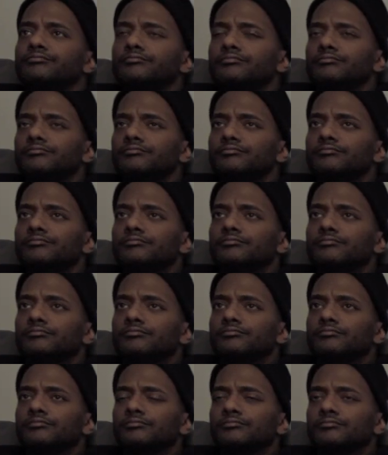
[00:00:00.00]

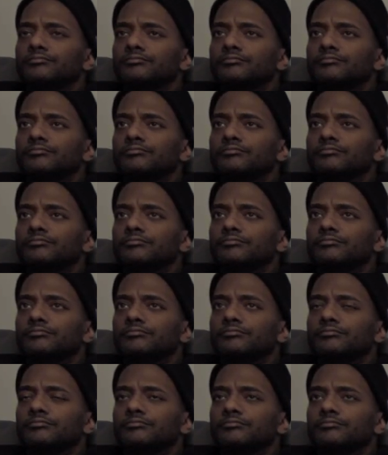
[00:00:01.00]

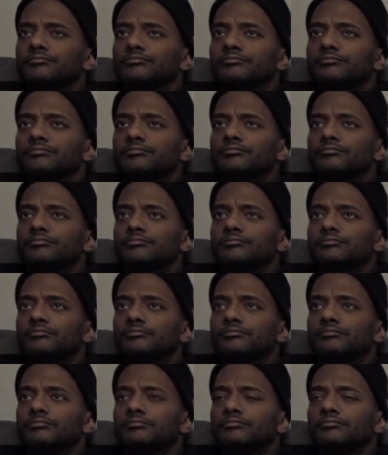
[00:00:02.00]

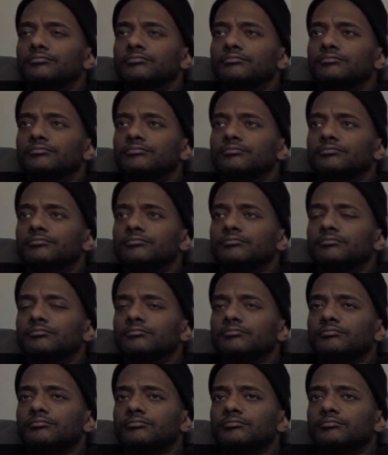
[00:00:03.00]

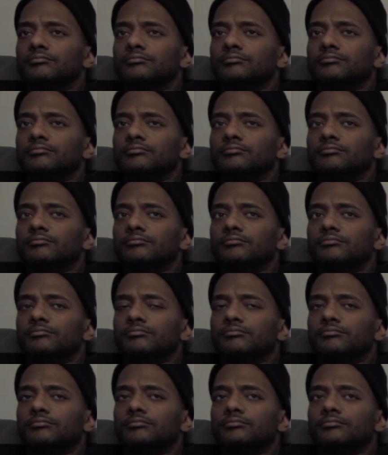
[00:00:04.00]

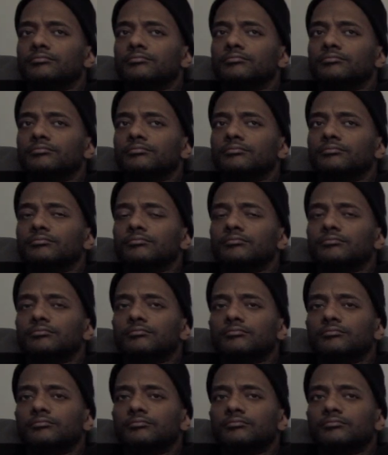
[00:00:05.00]

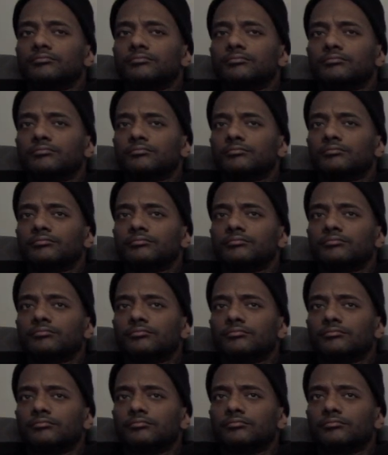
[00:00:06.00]

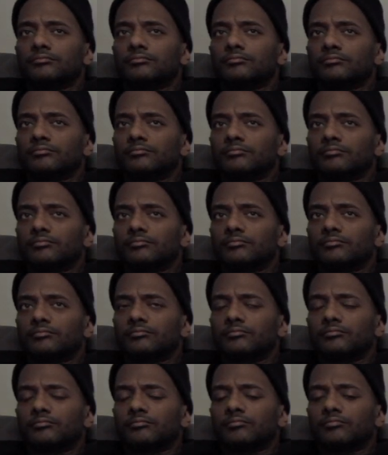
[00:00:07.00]
(not speaking)